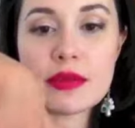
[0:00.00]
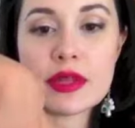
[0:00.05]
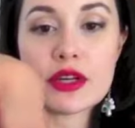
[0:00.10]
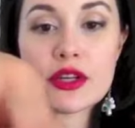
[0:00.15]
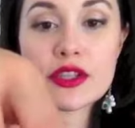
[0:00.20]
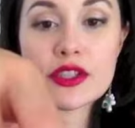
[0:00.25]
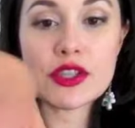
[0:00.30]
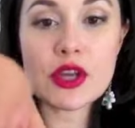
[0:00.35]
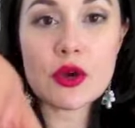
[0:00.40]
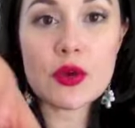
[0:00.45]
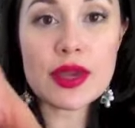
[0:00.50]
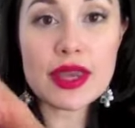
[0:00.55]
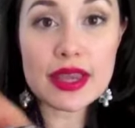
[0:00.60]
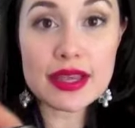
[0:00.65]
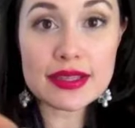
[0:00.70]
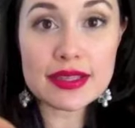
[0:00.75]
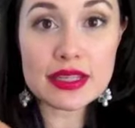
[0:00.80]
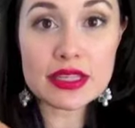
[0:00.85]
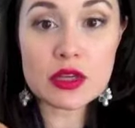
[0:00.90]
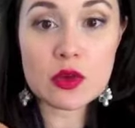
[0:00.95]
They're so
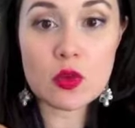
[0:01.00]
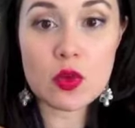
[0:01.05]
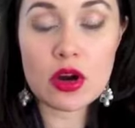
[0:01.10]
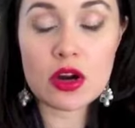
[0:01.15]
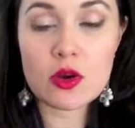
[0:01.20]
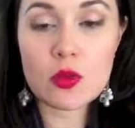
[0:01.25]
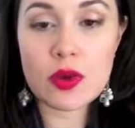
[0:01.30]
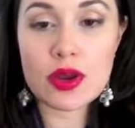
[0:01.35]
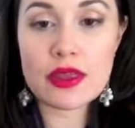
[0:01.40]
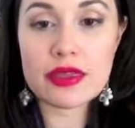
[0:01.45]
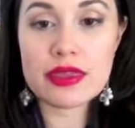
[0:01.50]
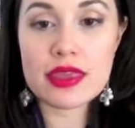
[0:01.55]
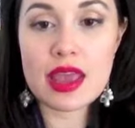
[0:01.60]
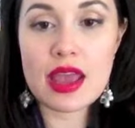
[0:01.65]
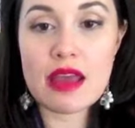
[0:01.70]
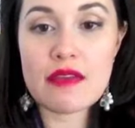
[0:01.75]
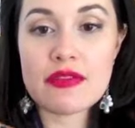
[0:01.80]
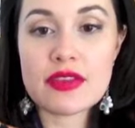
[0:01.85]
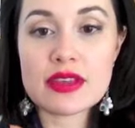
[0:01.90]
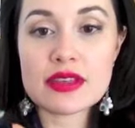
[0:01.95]
easy to work with. They
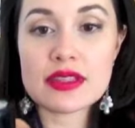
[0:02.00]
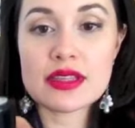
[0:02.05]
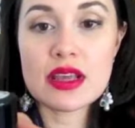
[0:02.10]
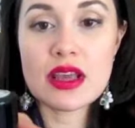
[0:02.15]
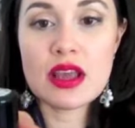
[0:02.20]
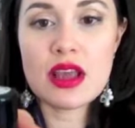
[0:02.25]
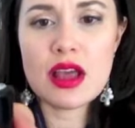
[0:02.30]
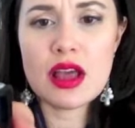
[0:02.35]
have this